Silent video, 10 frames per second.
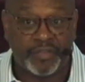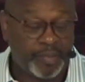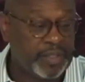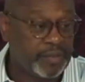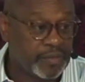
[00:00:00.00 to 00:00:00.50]

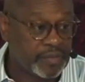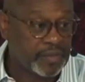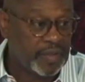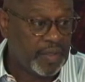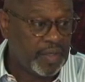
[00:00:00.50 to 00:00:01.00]
speakers
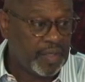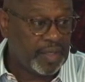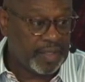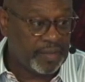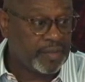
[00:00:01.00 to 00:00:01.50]

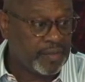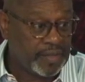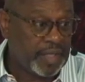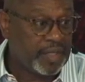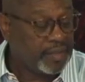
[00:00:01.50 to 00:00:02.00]
in their
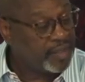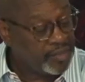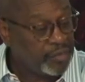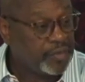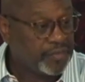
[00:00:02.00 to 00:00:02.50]
day that
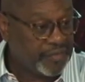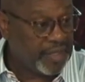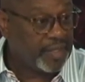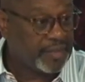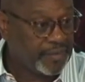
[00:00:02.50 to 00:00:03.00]
you could
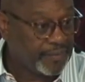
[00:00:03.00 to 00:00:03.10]
find.